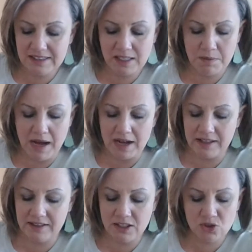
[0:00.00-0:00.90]
somebody
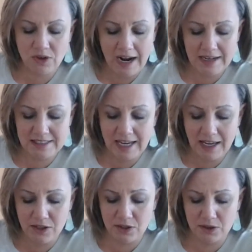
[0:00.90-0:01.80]
and they'll try to
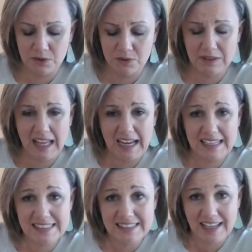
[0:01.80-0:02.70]
take you, like
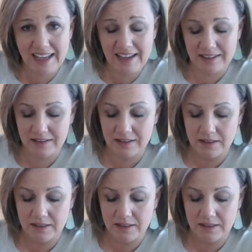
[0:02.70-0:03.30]
he said."